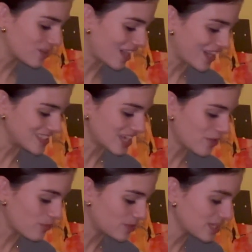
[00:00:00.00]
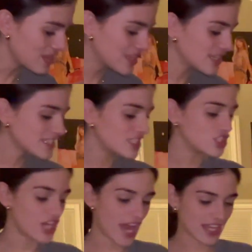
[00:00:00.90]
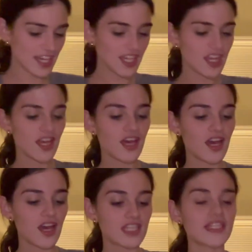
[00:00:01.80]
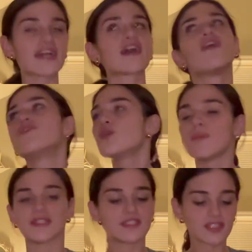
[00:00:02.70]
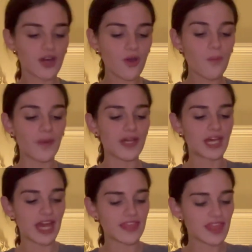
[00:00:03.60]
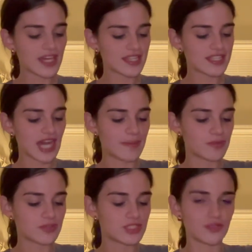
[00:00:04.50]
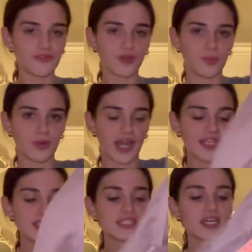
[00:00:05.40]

guys, I wanted this jacket like a few months ago, but I think at the time it was still full price.